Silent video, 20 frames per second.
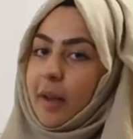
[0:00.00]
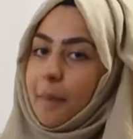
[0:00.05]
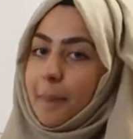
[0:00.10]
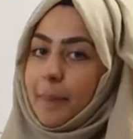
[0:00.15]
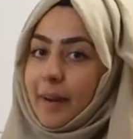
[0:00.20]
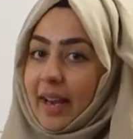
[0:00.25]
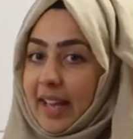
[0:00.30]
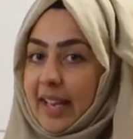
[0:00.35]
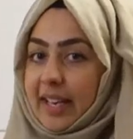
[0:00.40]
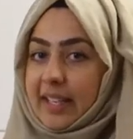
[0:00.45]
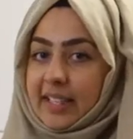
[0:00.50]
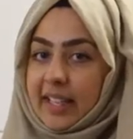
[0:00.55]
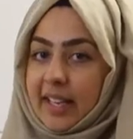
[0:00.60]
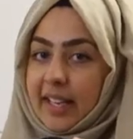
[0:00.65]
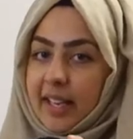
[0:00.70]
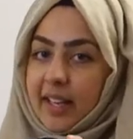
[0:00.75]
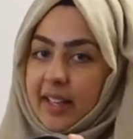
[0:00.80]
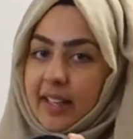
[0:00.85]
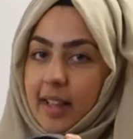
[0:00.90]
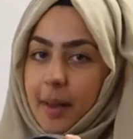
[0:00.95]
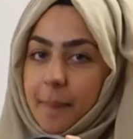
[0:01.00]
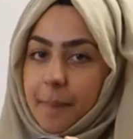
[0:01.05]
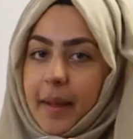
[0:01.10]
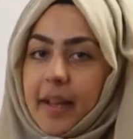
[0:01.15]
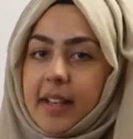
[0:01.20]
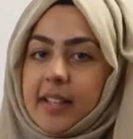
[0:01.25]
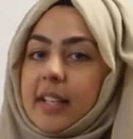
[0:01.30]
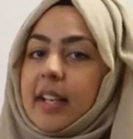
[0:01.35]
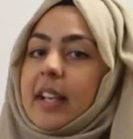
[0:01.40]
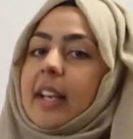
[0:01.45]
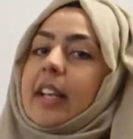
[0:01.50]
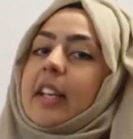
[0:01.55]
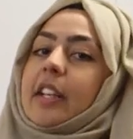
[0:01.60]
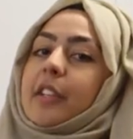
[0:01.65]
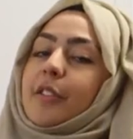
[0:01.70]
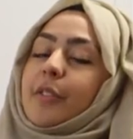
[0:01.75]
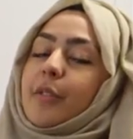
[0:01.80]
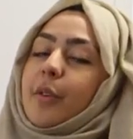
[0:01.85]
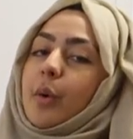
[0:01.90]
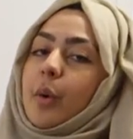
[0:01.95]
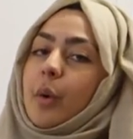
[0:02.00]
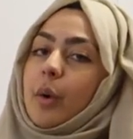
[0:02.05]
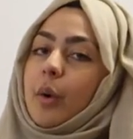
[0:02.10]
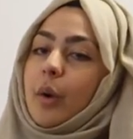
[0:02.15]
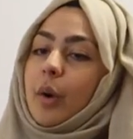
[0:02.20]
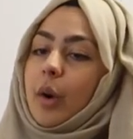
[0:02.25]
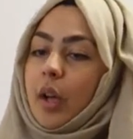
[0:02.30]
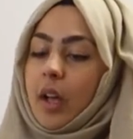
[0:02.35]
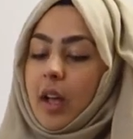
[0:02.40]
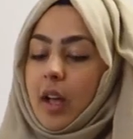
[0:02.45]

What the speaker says: a blade here that basically is for